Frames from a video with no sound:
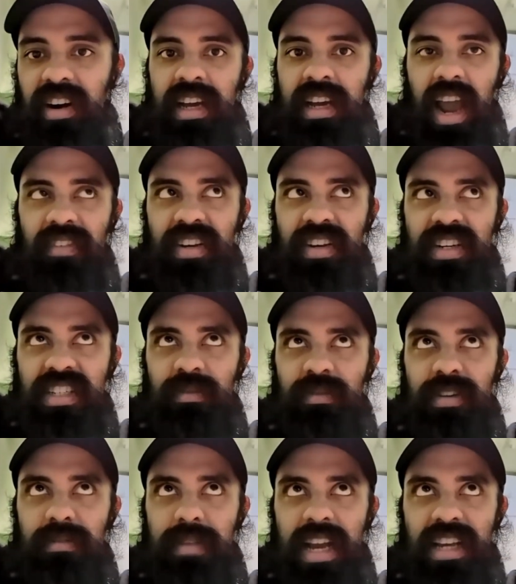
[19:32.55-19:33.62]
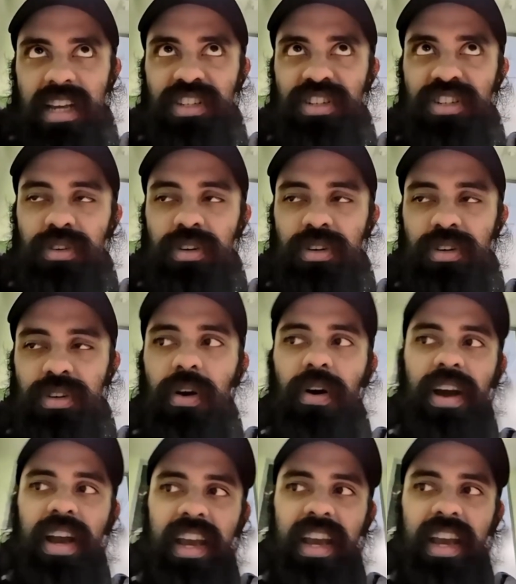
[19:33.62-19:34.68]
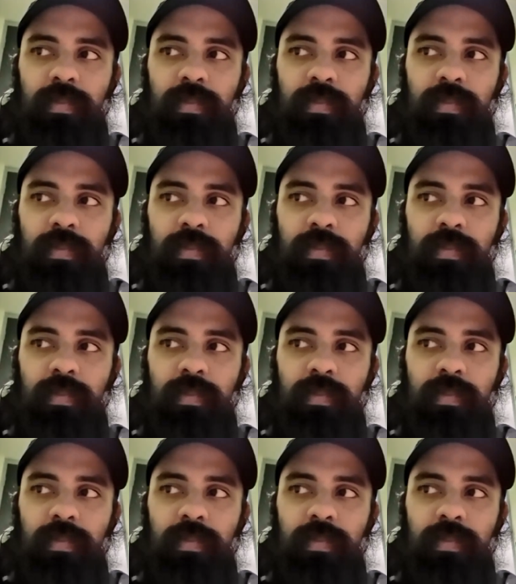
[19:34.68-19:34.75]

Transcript: having someone message you and go, oh, hey,